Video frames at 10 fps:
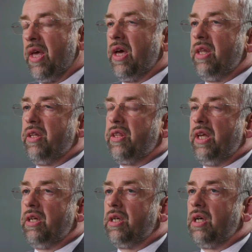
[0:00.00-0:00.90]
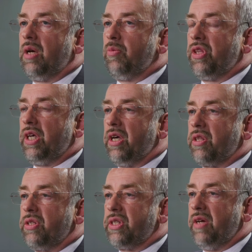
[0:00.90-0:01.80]
and then the health
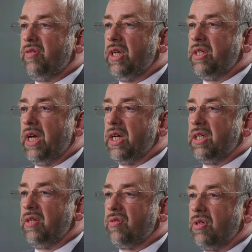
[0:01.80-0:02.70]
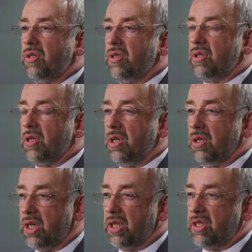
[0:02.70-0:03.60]
and safety executive could
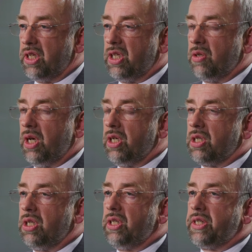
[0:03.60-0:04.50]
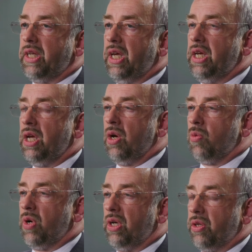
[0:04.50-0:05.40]
look at the situation and say,
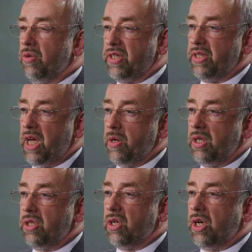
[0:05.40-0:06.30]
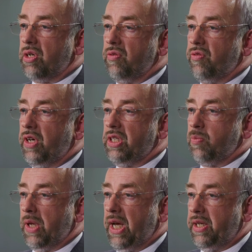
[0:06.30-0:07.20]
well, there is no construction phase
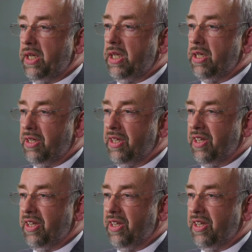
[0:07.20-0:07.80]
plan here,